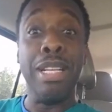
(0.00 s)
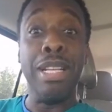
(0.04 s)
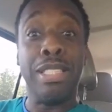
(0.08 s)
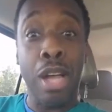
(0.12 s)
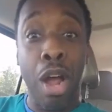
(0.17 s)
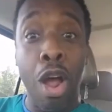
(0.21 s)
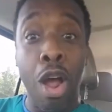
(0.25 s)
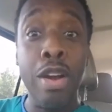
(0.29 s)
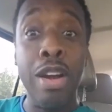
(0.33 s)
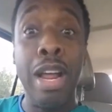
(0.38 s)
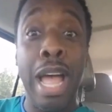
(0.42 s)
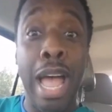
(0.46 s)
me
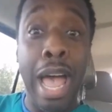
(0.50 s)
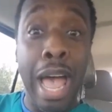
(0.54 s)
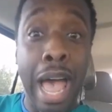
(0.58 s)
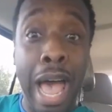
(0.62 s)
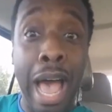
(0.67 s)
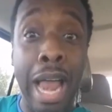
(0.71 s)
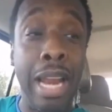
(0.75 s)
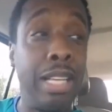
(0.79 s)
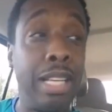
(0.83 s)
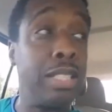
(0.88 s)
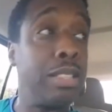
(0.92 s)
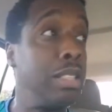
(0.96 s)
turn to
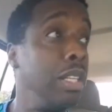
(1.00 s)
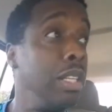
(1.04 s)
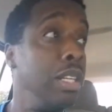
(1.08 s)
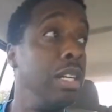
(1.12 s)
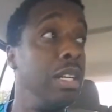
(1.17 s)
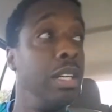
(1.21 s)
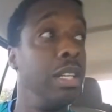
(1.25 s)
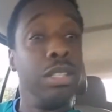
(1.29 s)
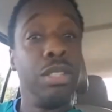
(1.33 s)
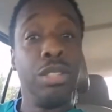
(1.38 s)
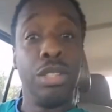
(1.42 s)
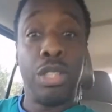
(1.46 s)
Alex
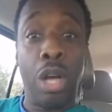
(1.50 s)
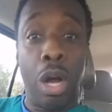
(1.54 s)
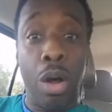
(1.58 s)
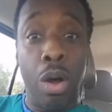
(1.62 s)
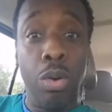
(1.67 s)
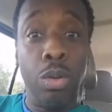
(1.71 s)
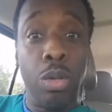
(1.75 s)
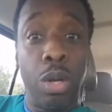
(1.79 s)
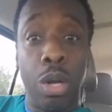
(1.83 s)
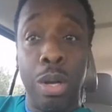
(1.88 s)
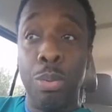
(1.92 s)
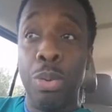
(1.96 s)

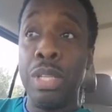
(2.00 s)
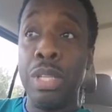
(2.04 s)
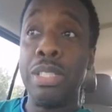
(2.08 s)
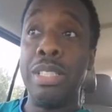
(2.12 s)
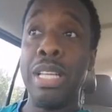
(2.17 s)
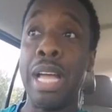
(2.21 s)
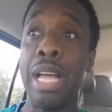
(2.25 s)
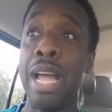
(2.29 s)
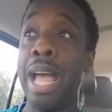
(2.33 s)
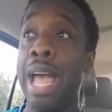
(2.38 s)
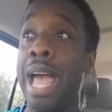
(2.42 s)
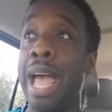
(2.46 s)
Jones,
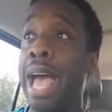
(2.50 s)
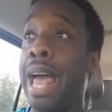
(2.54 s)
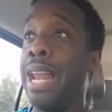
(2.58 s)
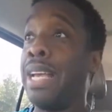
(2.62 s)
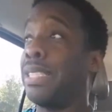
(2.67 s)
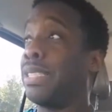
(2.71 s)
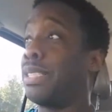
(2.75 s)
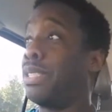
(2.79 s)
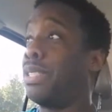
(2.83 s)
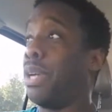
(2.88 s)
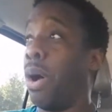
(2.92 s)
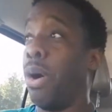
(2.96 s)
wasn't that
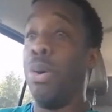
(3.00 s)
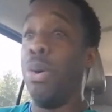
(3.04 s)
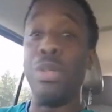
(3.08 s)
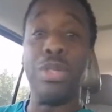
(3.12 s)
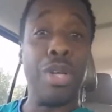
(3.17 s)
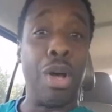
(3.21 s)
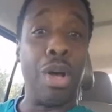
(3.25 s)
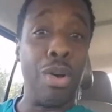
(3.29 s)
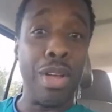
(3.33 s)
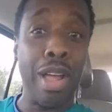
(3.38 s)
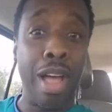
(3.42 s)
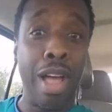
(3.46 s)
Alex
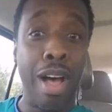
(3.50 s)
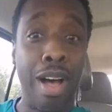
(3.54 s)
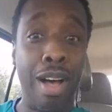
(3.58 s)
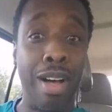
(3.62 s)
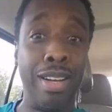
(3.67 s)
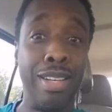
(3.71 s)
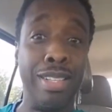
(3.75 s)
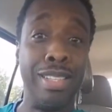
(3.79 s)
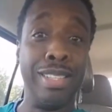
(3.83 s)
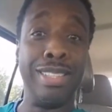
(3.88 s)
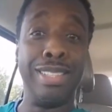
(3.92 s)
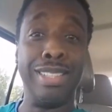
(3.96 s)
Jones on y'all